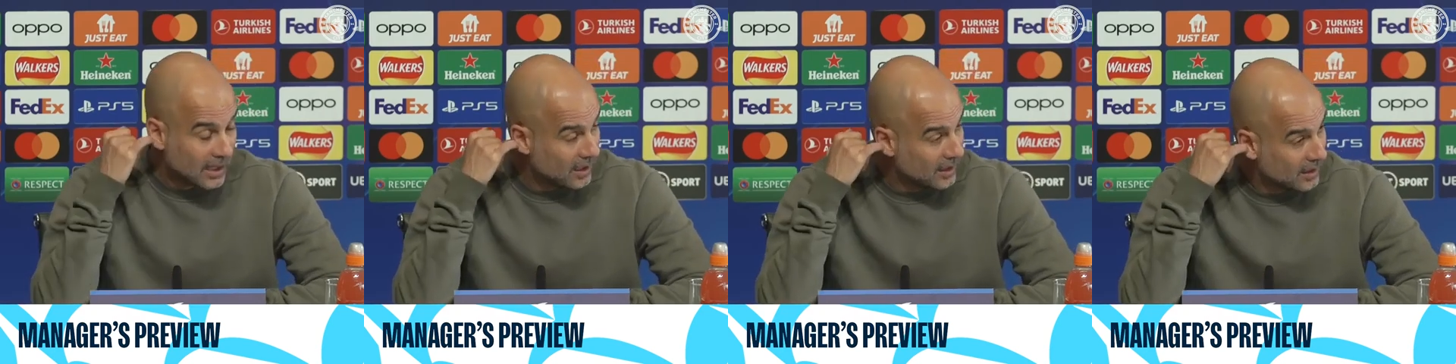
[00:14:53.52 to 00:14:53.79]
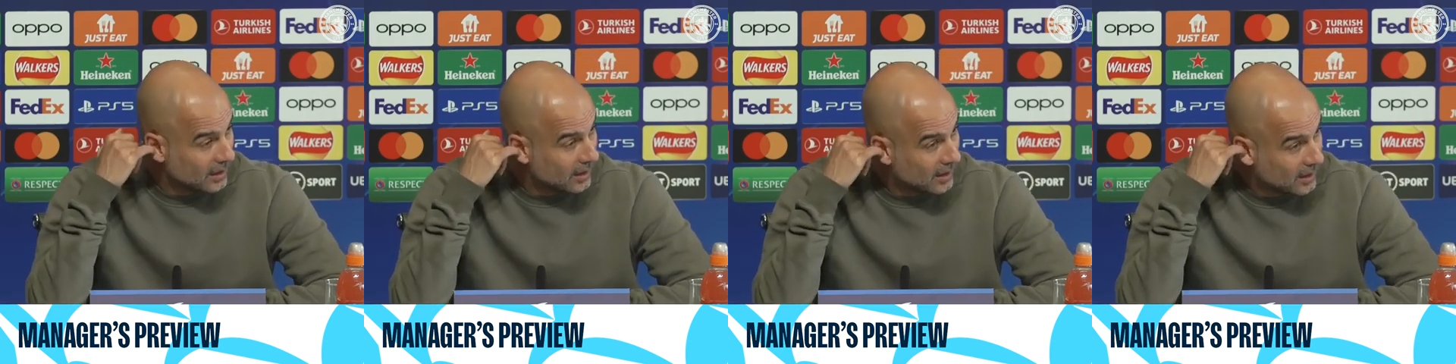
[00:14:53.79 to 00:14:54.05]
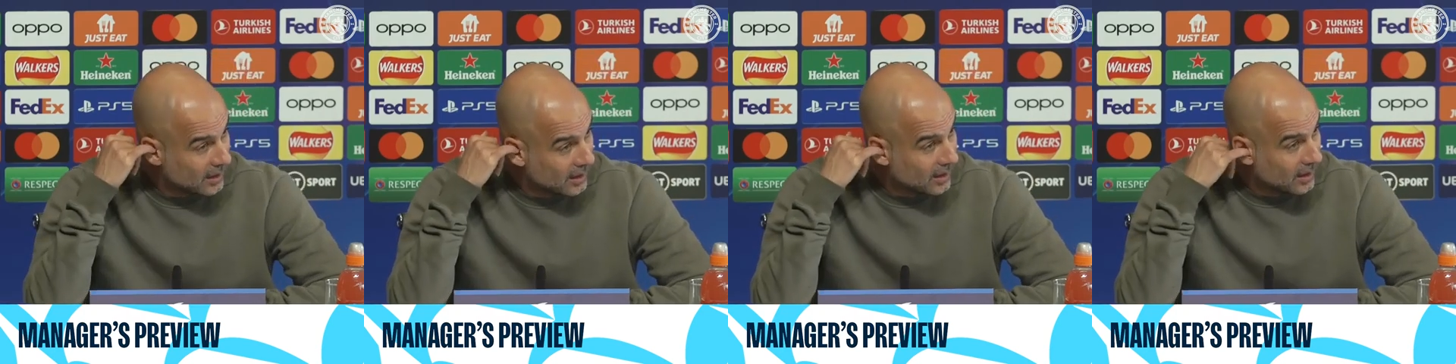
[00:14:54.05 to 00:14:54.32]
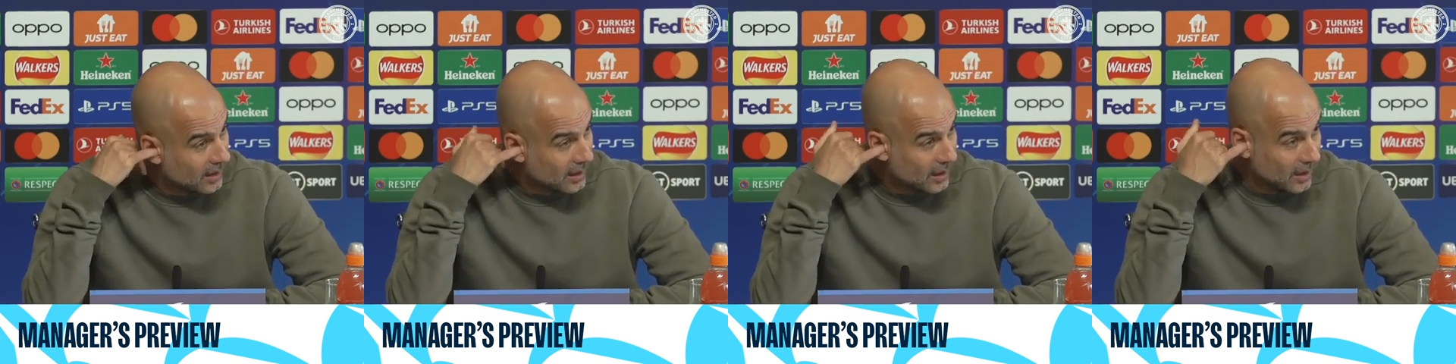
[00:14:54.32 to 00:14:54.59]
you won't be judged
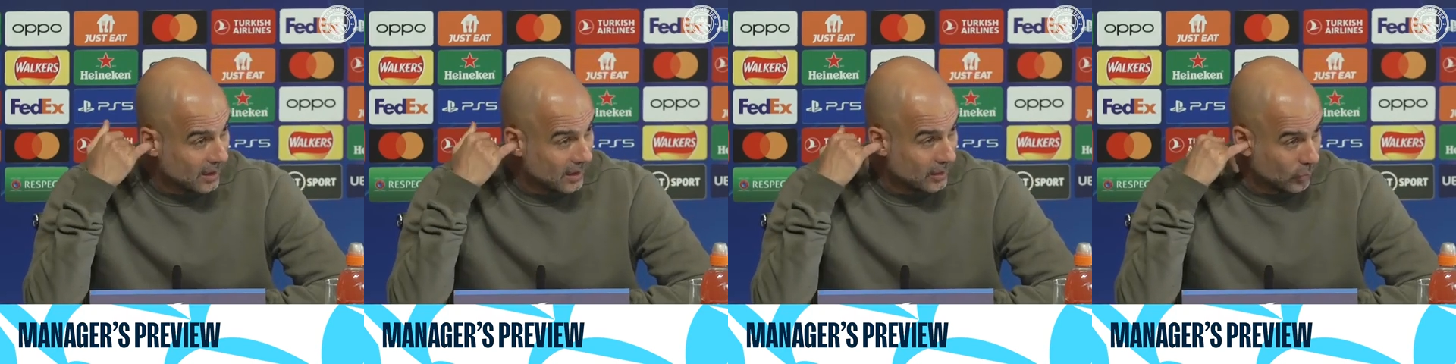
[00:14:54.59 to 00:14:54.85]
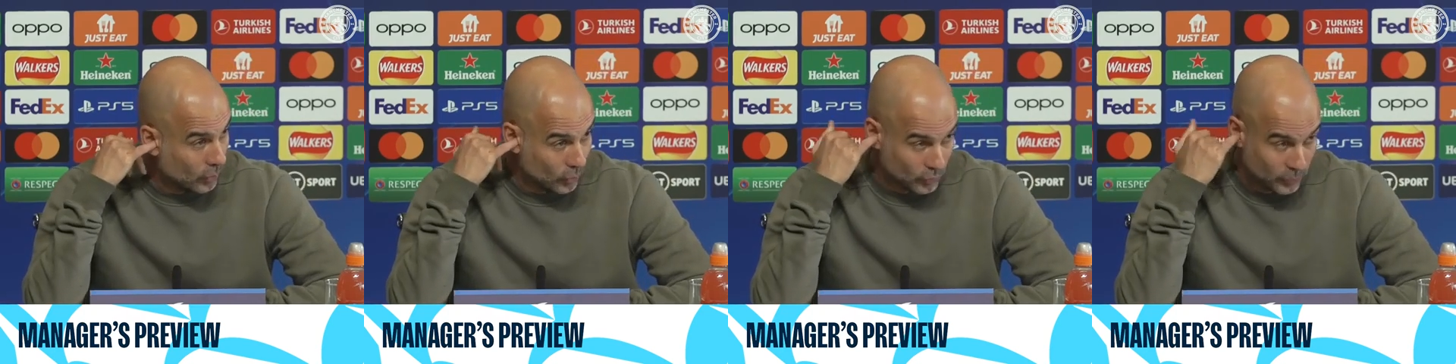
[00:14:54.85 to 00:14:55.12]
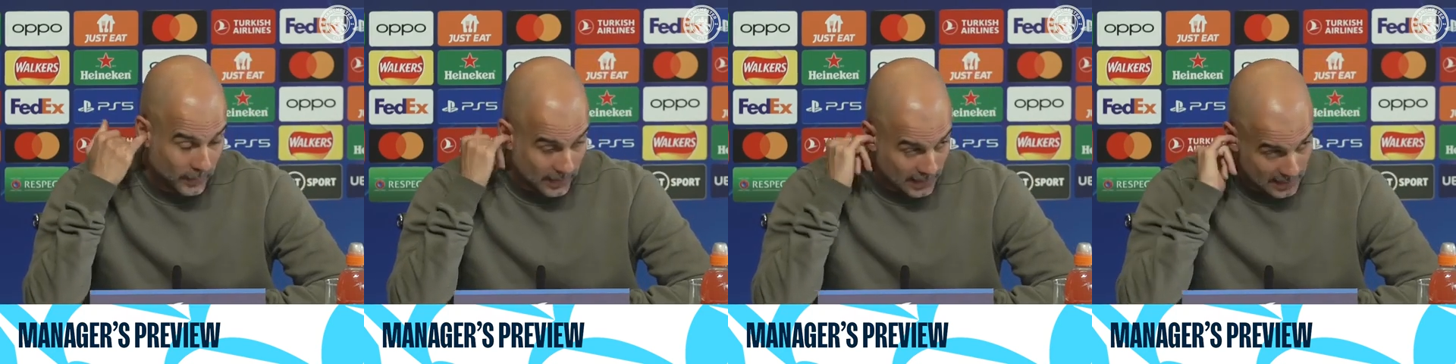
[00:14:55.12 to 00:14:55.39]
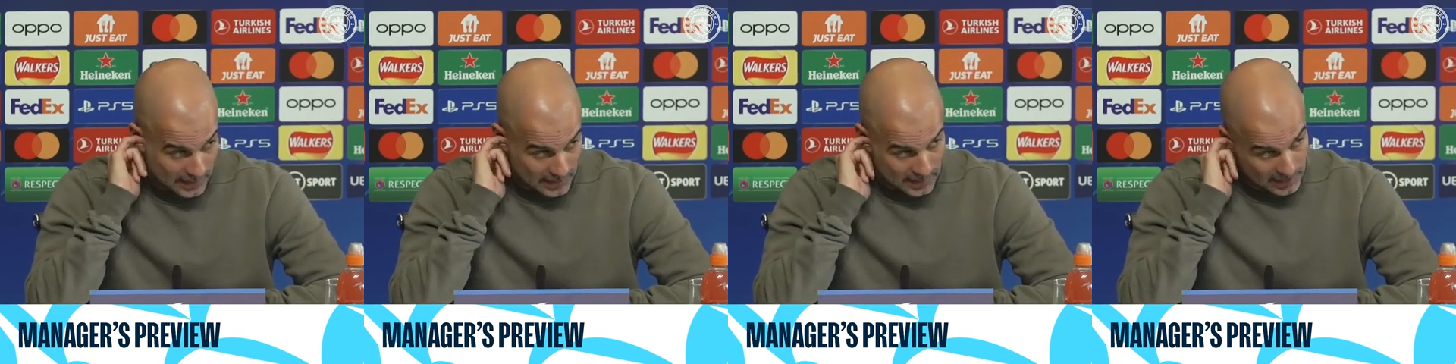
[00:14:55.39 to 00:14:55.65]
on whether you win the Champions
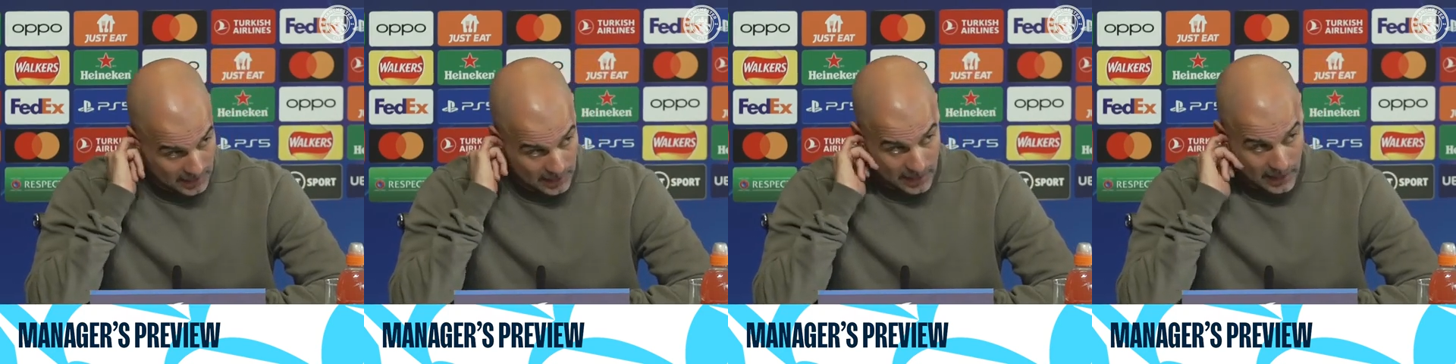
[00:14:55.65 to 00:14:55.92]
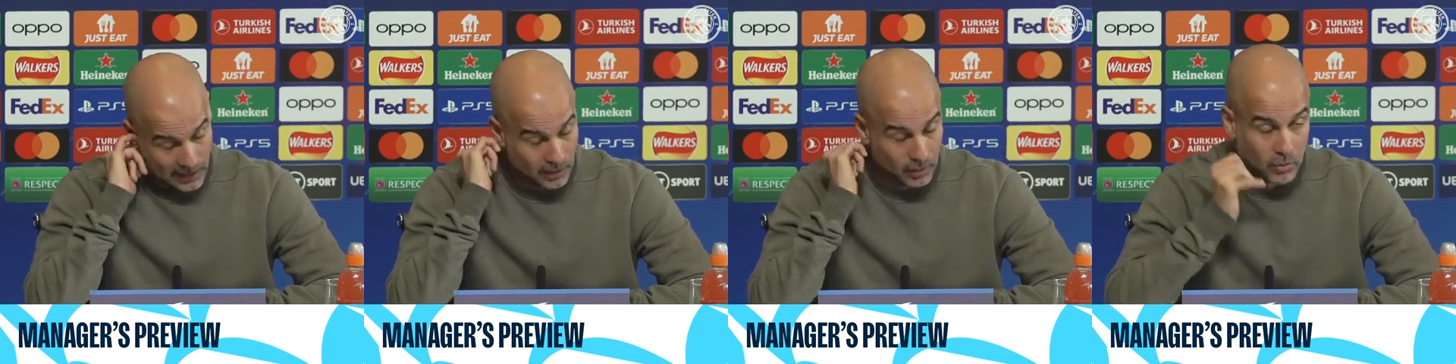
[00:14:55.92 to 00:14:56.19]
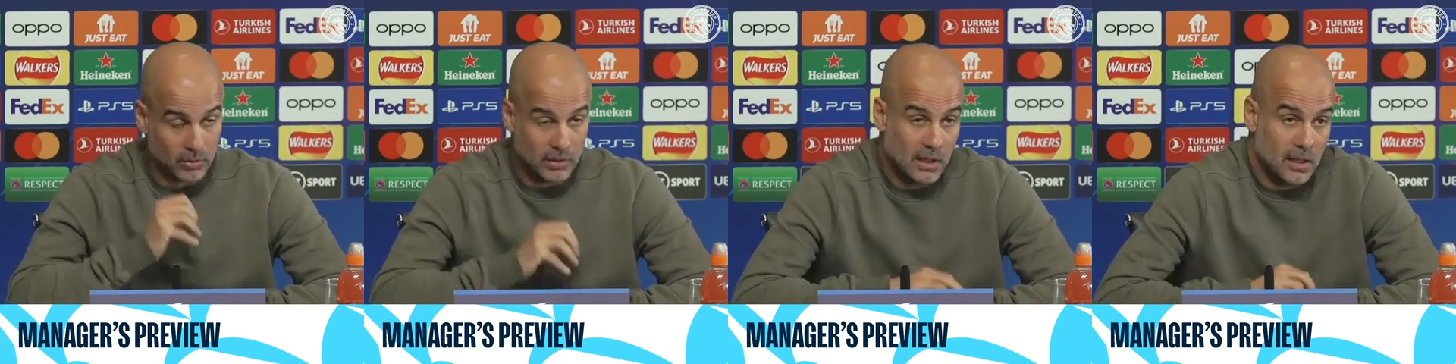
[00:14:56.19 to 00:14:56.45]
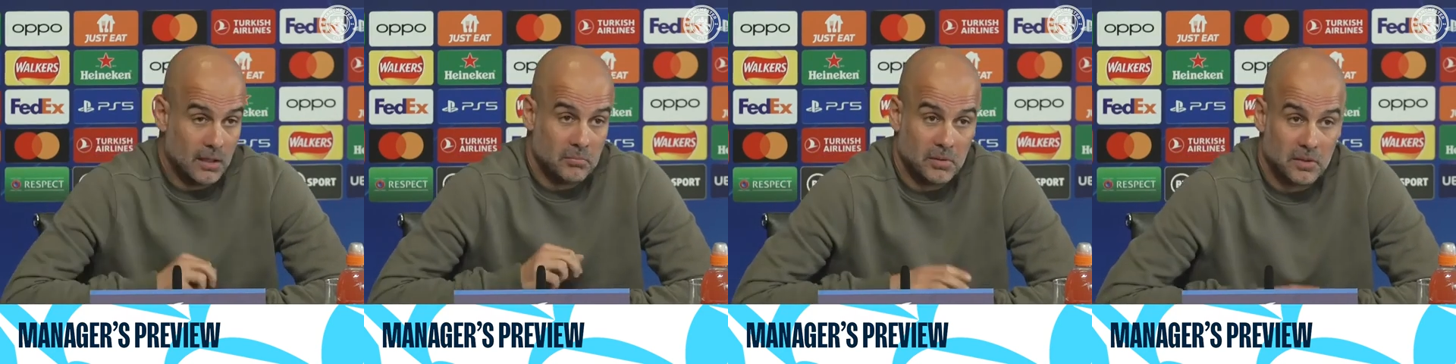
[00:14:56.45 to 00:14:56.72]
League or
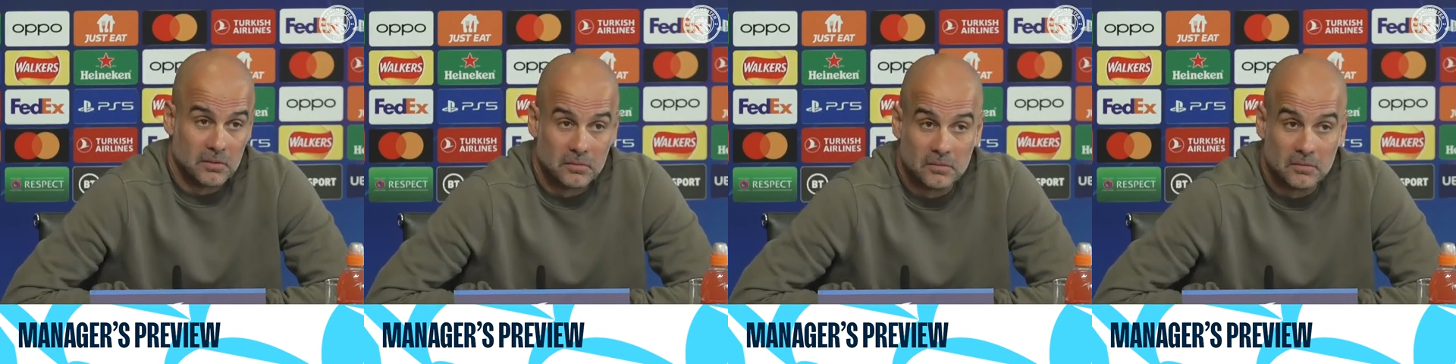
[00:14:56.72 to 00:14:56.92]
not.